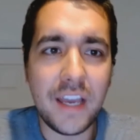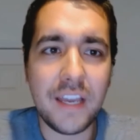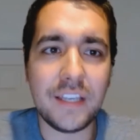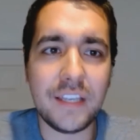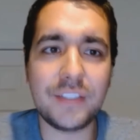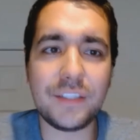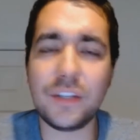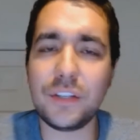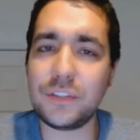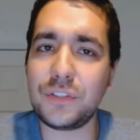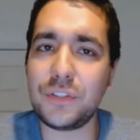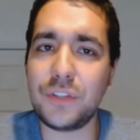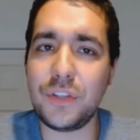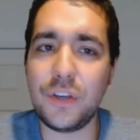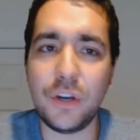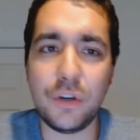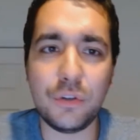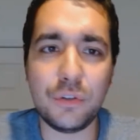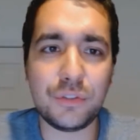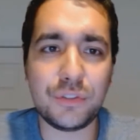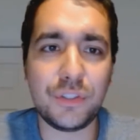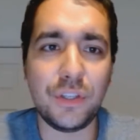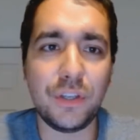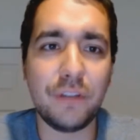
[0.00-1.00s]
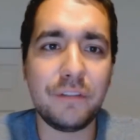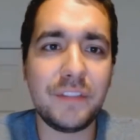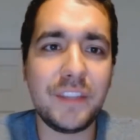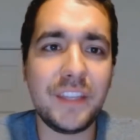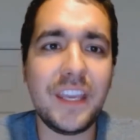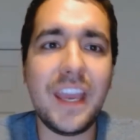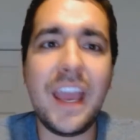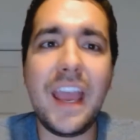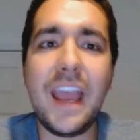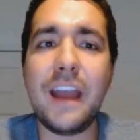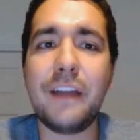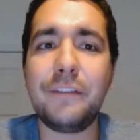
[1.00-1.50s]
He's also the host of
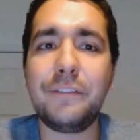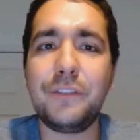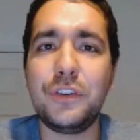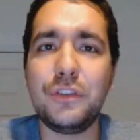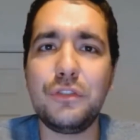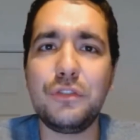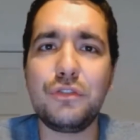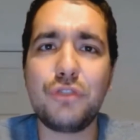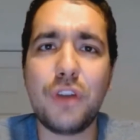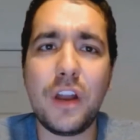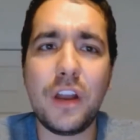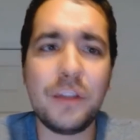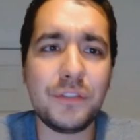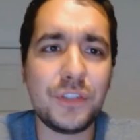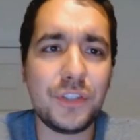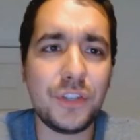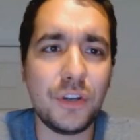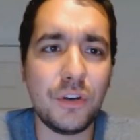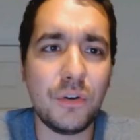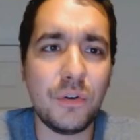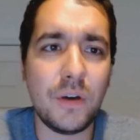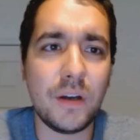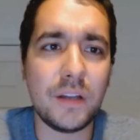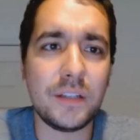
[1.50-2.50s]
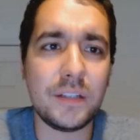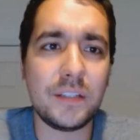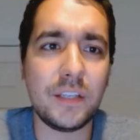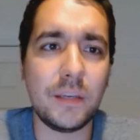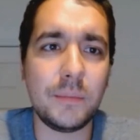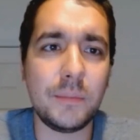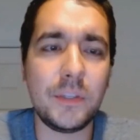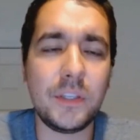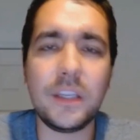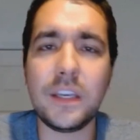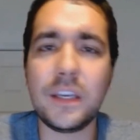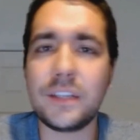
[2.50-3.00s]
the Afternoon Drive Show on
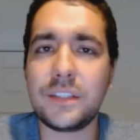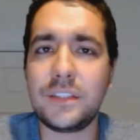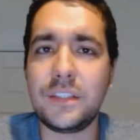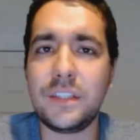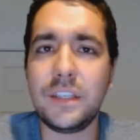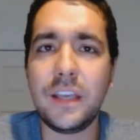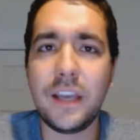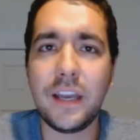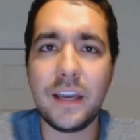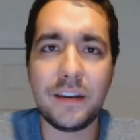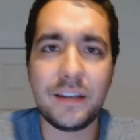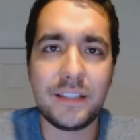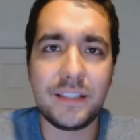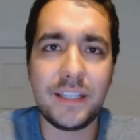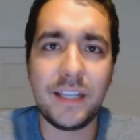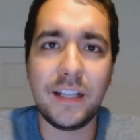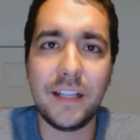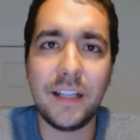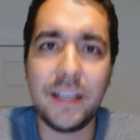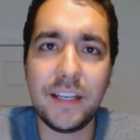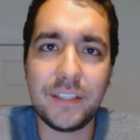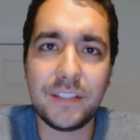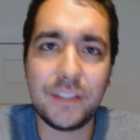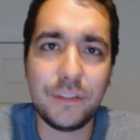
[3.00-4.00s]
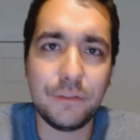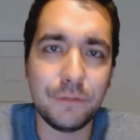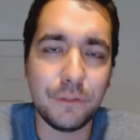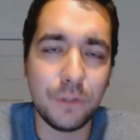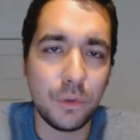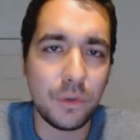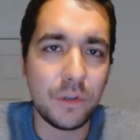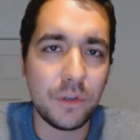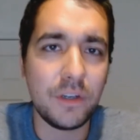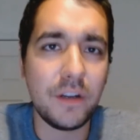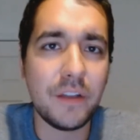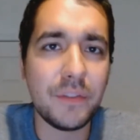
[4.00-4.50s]
WDXD out of Tallahassee,
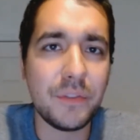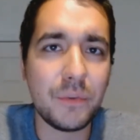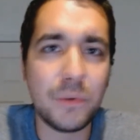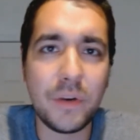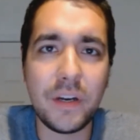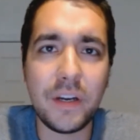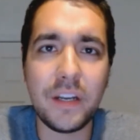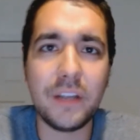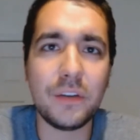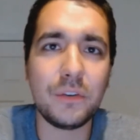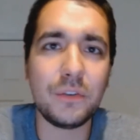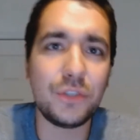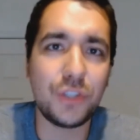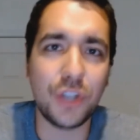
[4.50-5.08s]
Florida on the radio.